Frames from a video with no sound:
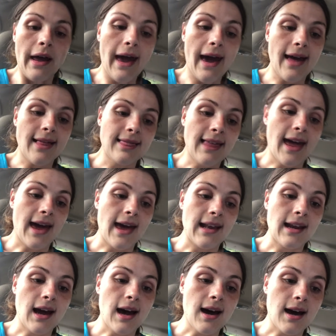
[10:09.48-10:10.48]
And
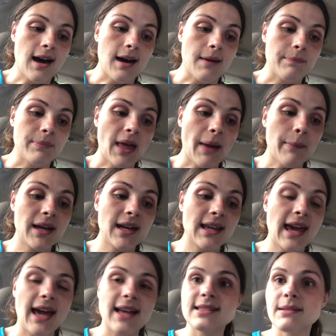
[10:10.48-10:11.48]
then I'm going
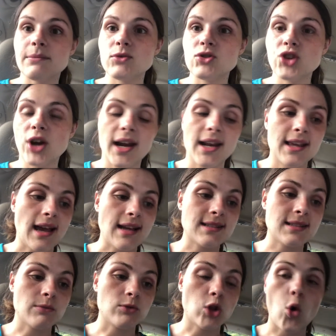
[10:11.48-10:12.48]
to try to get
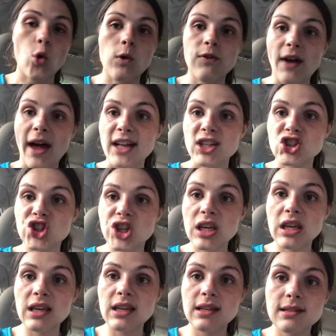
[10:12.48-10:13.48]
some low-fat
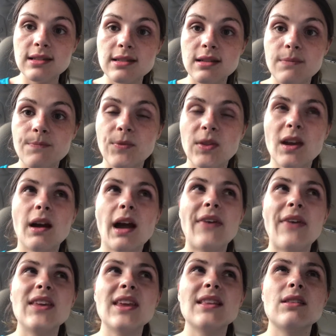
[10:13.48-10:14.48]
cheese.
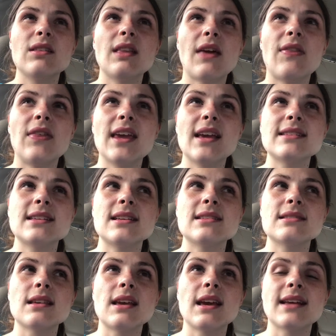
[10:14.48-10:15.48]
I think it
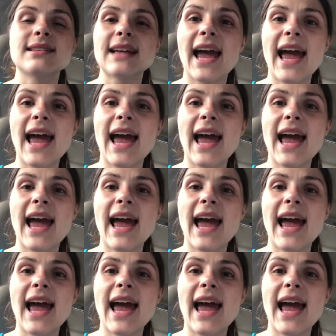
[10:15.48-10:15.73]
says, like, because